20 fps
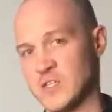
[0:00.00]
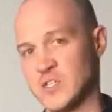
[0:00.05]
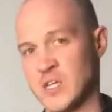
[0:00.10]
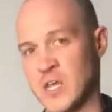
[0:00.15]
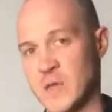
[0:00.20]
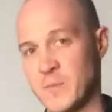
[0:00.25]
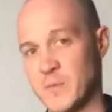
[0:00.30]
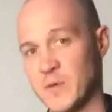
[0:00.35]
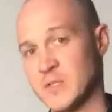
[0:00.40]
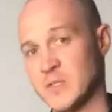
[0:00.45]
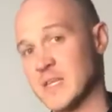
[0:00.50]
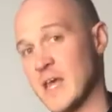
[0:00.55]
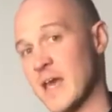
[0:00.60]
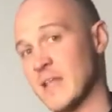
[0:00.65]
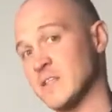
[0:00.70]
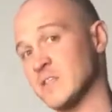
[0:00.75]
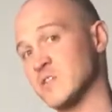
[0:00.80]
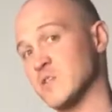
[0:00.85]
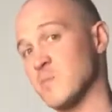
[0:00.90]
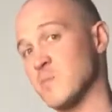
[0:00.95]
shapers
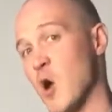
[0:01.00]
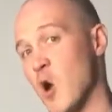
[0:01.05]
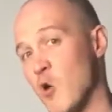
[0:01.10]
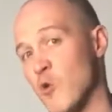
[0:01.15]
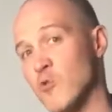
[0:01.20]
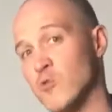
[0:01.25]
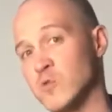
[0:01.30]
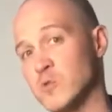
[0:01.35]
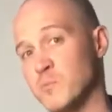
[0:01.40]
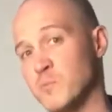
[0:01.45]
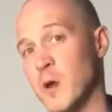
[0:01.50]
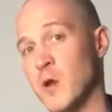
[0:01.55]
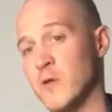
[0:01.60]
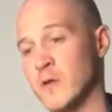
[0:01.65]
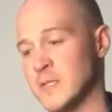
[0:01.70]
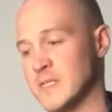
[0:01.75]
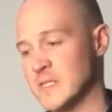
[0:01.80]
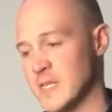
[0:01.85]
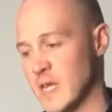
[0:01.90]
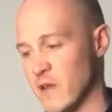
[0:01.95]
and some old
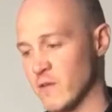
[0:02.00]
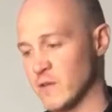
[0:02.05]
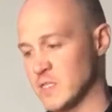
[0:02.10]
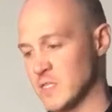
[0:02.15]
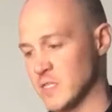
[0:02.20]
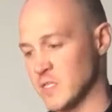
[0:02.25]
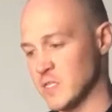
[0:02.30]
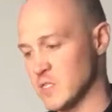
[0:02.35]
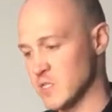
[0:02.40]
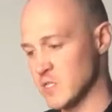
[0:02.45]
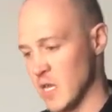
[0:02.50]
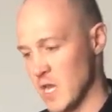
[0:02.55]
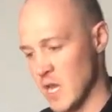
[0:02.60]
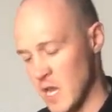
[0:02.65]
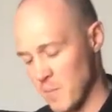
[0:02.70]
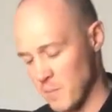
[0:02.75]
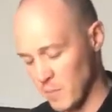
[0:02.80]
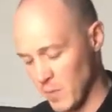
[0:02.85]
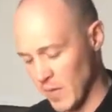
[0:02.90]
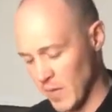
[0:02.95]
Bowens Heritage
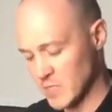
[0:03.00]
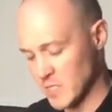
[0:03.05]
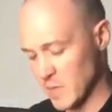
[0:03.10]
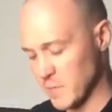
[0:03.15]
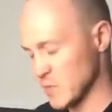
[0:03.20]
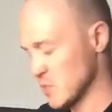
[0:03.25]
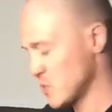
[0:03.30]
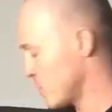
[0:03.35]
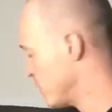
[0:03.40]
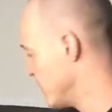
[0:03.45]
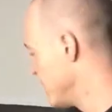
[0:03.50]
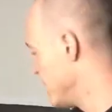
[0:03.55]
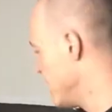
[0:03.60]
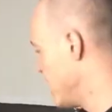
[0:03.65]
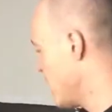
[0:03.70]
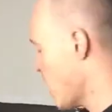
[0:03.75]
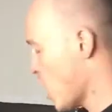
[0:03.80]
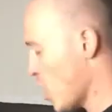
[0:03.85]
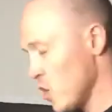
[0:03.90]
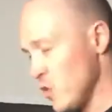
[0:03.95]
light shapers. So
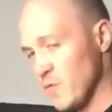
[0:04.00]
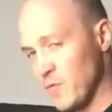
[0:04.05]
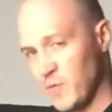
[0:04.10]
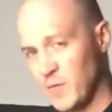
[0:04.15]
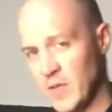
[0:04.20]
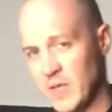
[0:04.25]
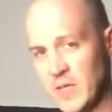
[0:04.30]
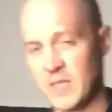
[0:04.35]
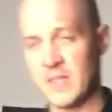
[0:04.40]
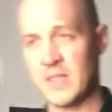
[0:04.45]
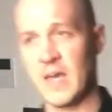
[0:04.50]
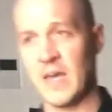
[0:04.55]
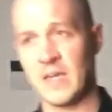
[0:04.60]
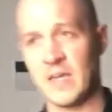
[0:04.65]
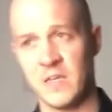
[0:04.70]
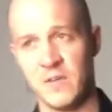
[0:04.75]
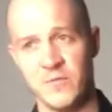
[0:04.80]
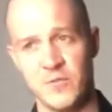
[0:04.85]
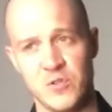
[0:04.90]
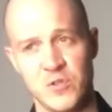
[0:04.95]
hopefully
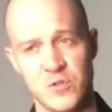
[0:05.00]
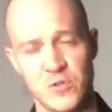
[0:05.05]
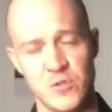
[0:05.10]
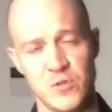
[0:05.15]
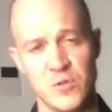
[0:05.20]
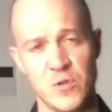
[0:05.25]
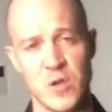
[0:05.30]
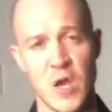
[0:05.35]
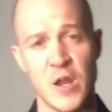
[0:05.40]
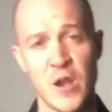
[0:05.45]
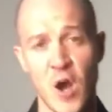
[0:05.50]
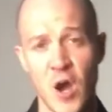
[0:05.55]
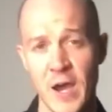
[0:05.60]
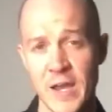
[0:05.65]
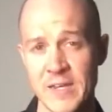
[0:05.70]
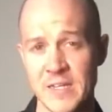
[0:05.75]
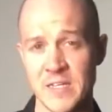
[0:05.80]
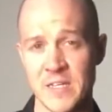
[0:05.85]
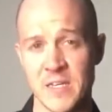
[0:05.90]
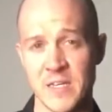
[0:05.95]
that gives you an
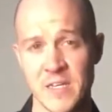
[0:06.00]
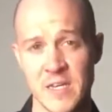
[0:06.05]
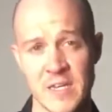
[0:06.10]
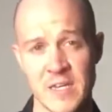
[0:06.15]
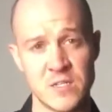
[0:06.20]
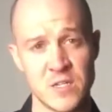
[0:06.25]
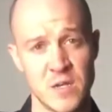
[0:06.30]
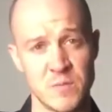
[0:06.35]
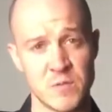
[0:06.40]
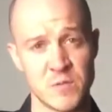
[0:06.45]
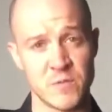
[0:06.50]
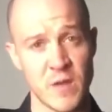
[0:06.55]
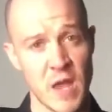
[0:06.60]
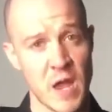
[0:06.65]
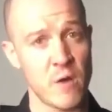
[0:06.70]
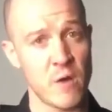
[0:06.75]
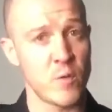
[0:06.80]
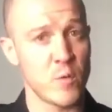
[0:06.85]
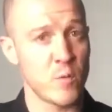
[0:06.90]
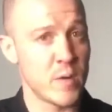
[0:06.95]
idea in terms of
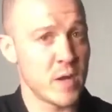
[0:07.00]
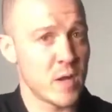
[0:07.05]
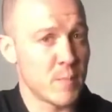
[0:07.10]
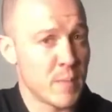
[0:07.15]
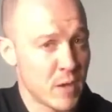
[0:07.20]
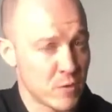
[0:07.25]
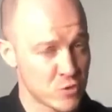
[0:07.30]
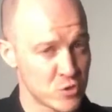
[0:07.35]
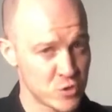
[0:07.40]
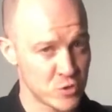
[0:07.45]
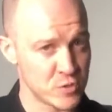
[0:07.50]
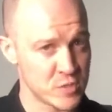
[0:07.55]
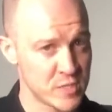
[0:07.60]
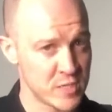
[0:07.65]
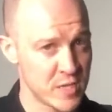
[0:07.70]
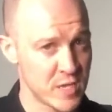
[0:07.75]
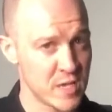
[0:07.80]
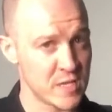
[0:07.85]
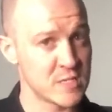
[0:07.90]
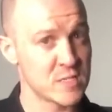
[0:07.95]
how we went about shooting
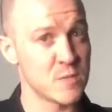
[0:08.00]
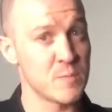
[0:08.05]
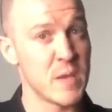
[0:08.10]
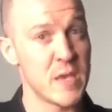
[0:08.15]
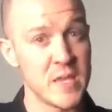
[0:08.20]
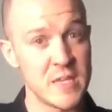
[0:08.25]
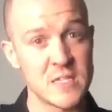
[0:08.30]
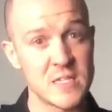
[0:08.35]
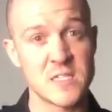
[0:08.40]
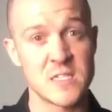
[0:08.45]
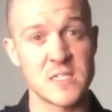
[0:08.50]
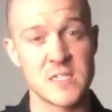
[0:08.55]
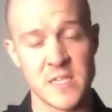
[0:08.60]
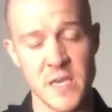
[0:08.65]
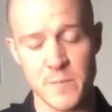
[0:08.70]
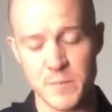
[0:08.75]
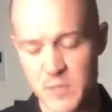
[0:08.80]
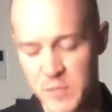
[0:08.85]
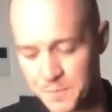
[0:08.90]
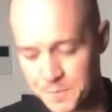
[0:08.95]
it and some hints and
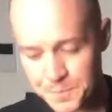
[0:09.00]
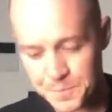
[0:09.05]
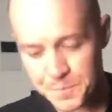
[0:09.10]
tips.